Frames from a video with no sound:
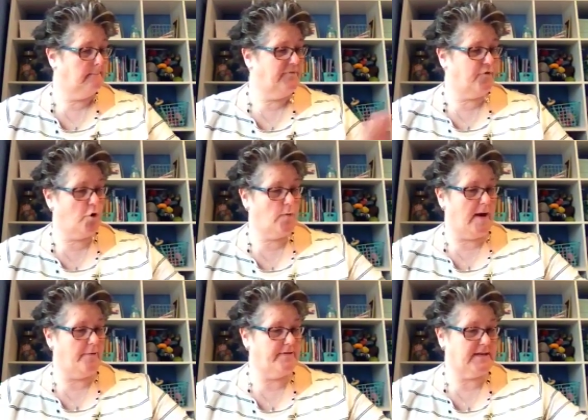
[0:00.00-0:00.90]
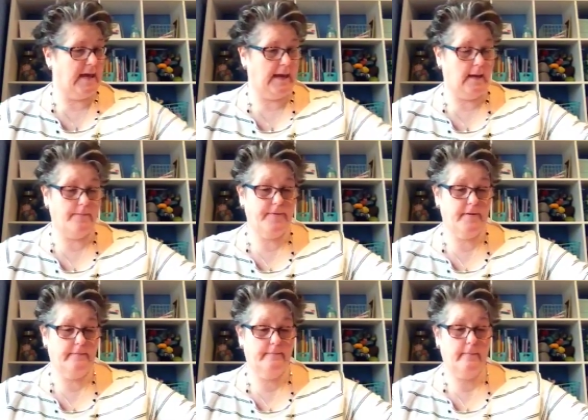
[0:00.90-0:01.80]
For around camp,
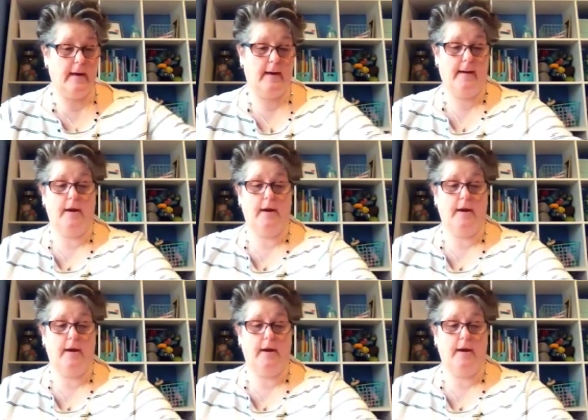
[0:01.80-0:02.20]
I